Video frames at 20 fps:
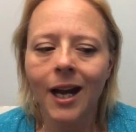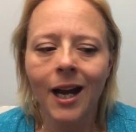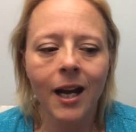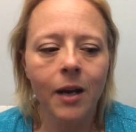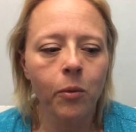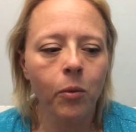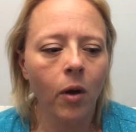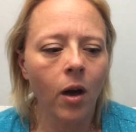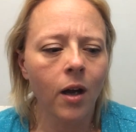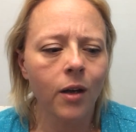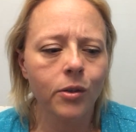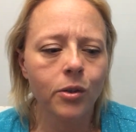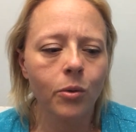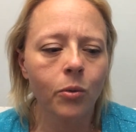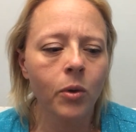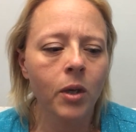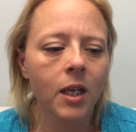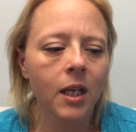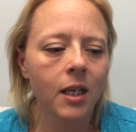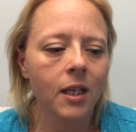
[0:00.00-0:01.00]
I will also
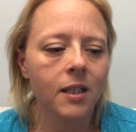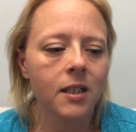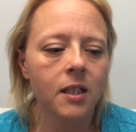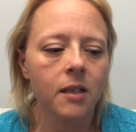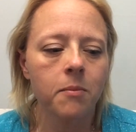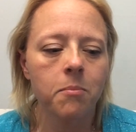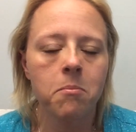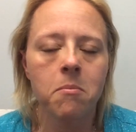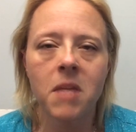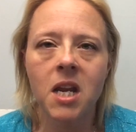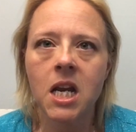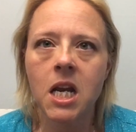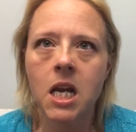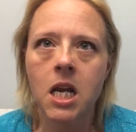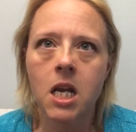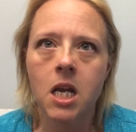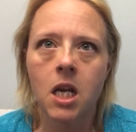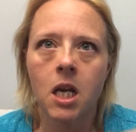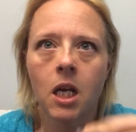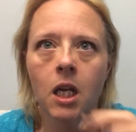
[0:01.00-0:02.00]
get
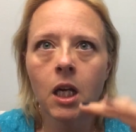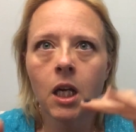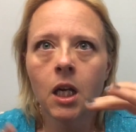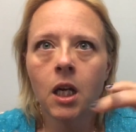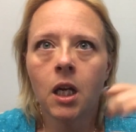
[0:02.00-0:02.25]
mini,